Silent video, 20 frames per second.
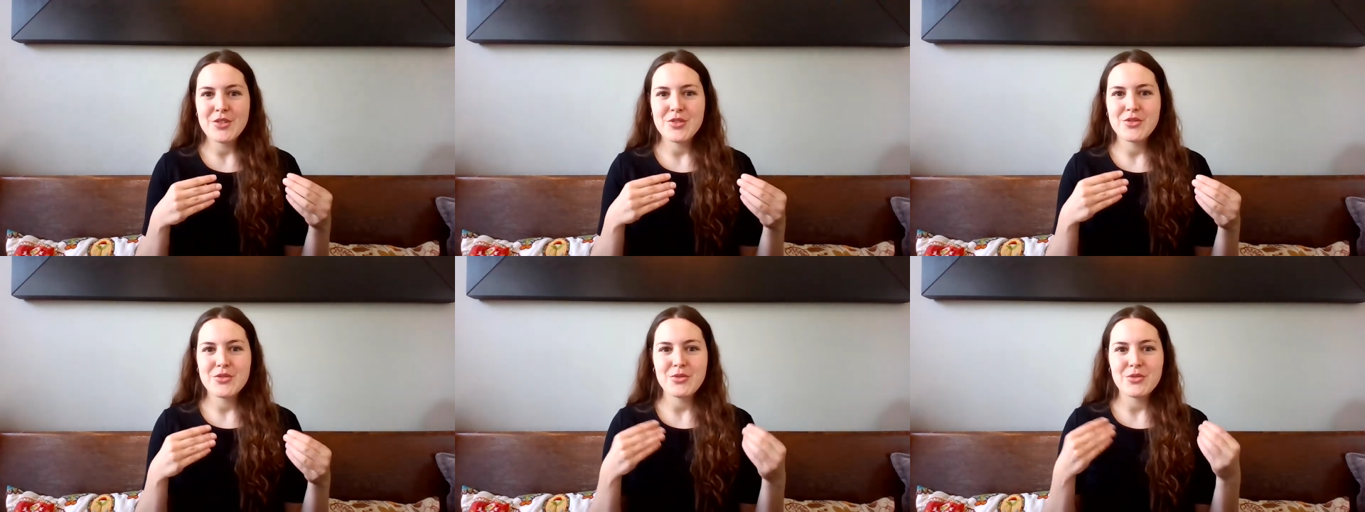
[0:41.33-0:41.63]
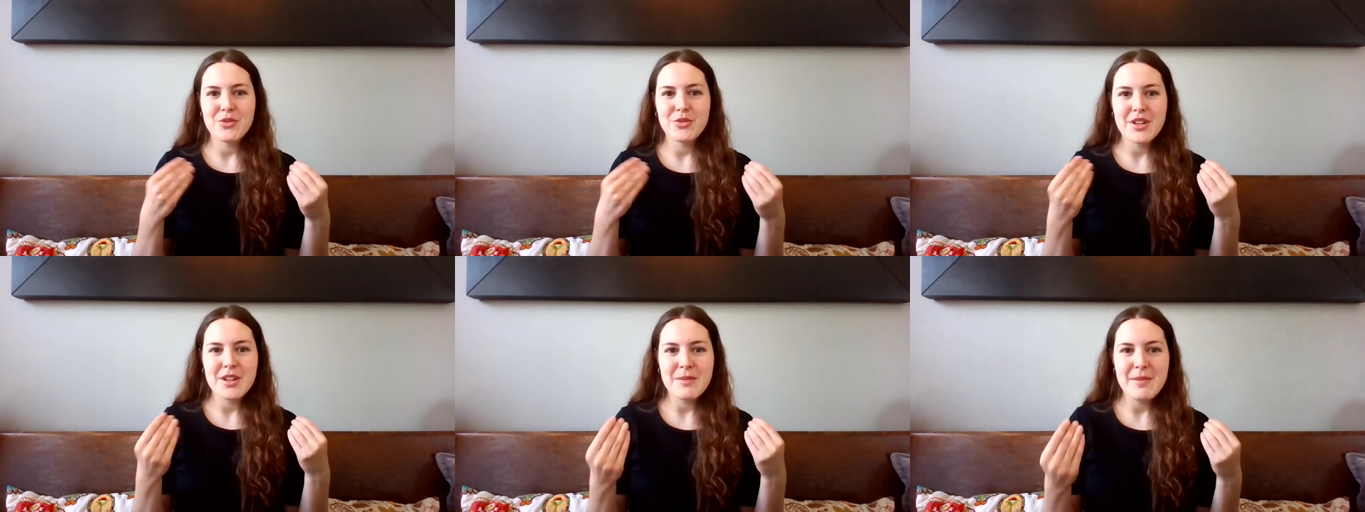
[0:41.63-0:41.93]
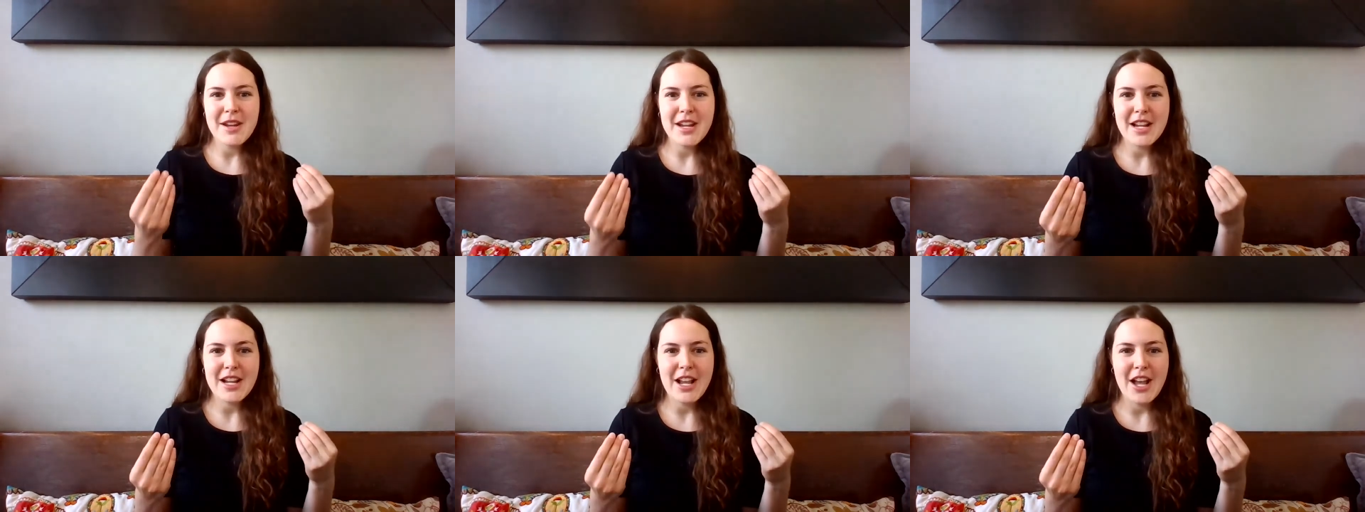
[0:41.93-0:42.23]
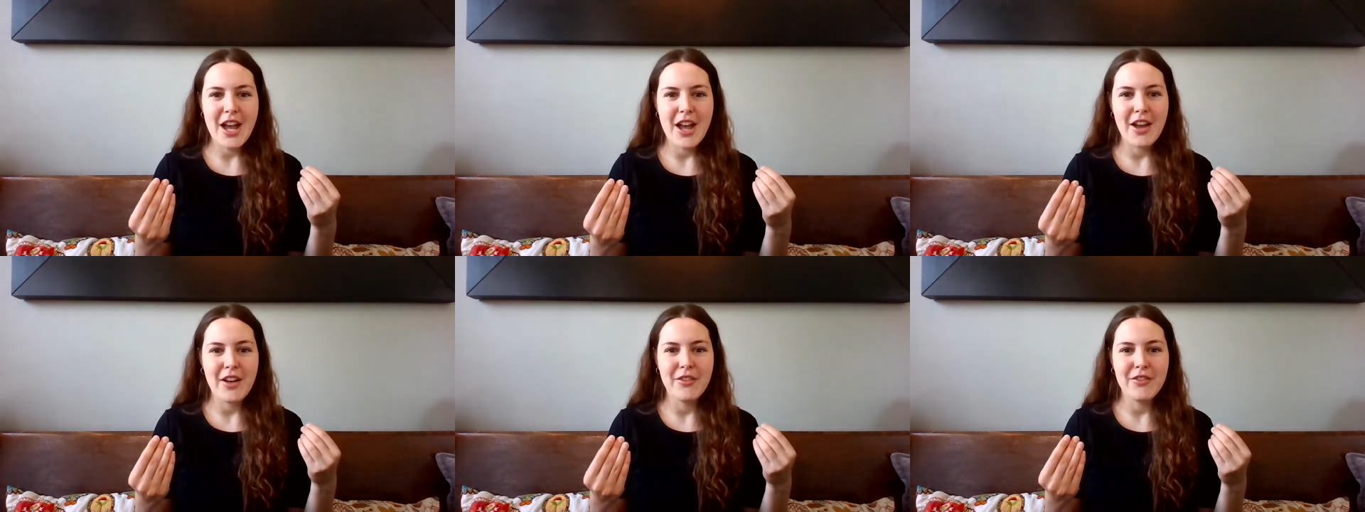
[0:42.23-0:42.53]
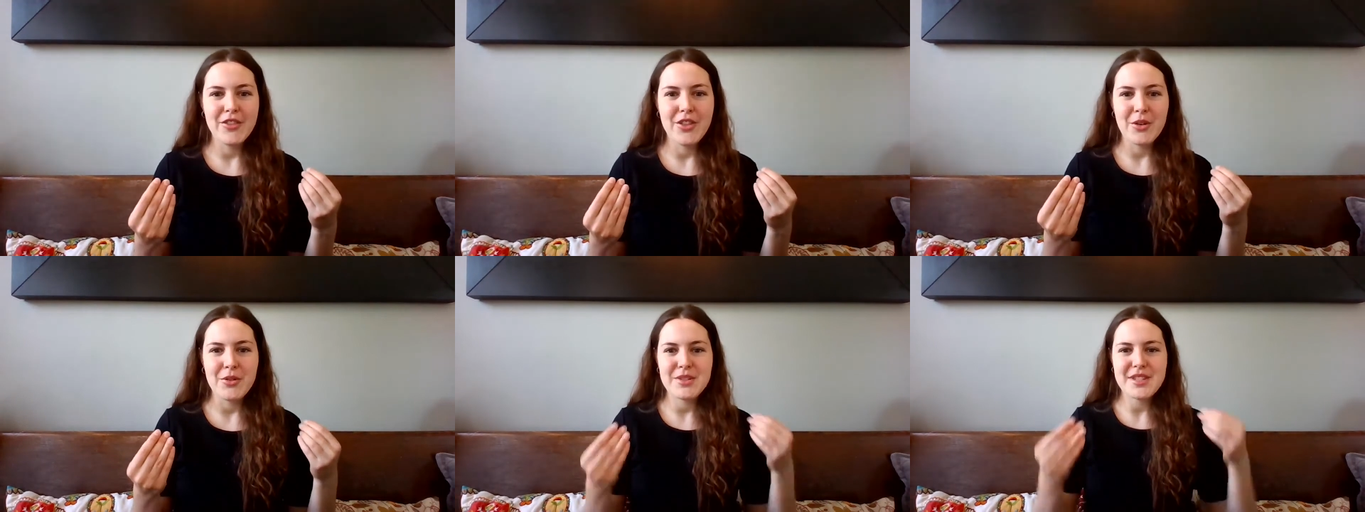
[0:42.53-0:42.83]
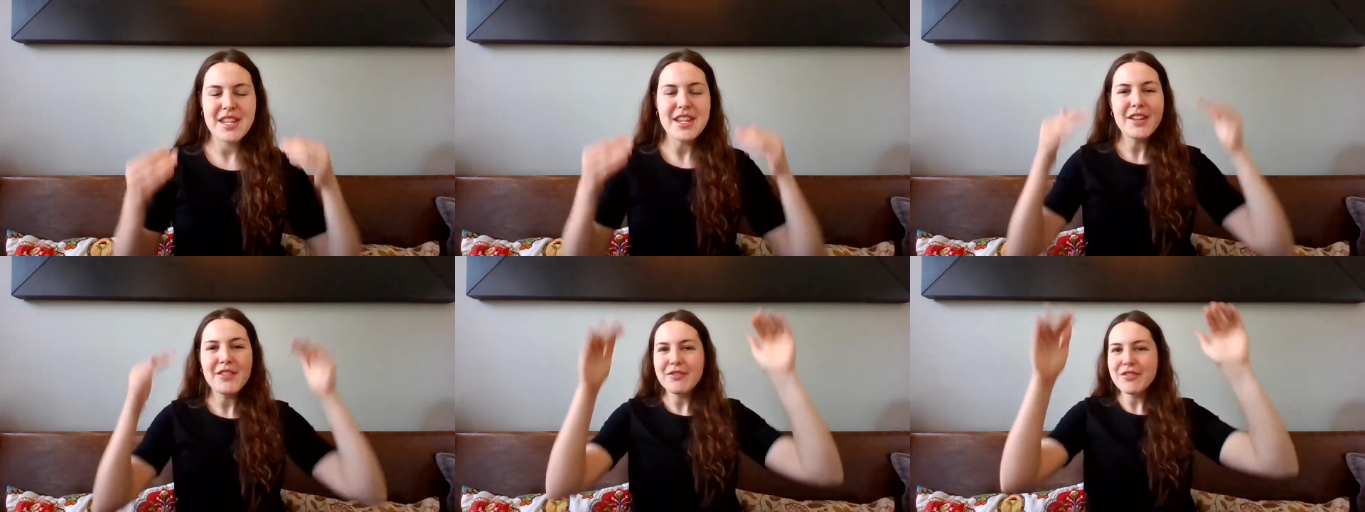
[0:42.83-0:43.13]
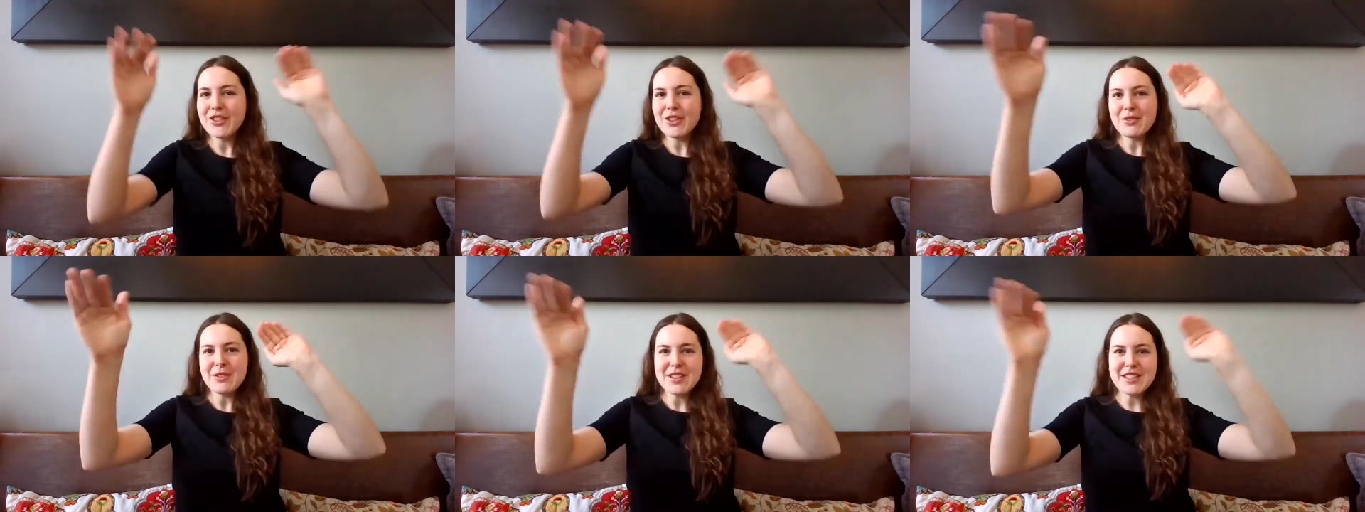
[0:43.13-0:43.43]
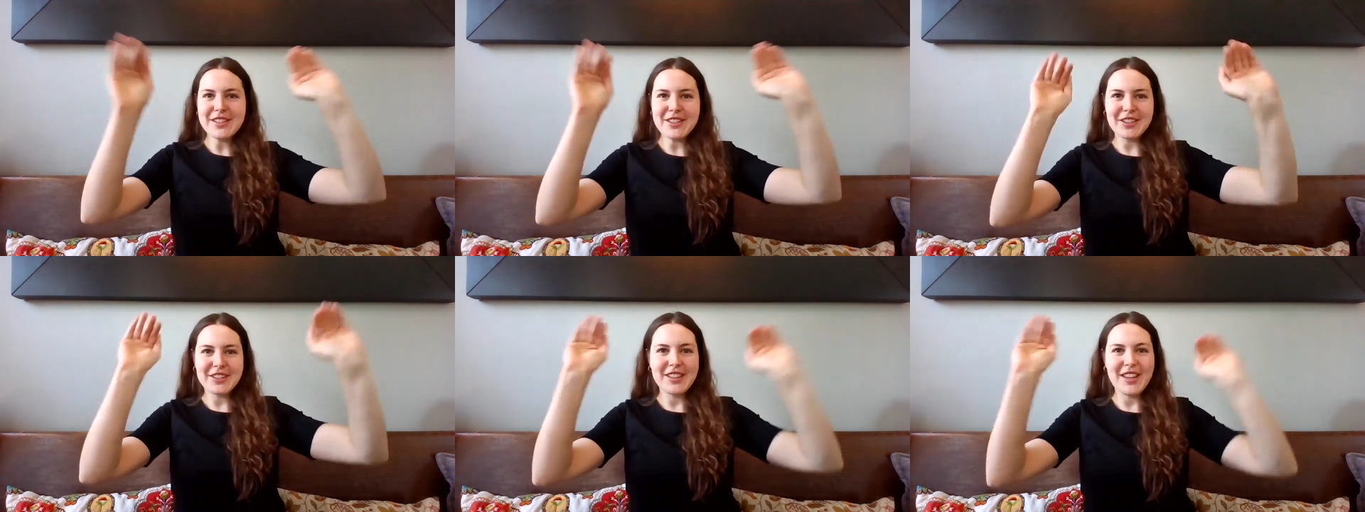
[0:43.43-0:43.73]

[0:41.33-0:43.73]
dreaming of those influencer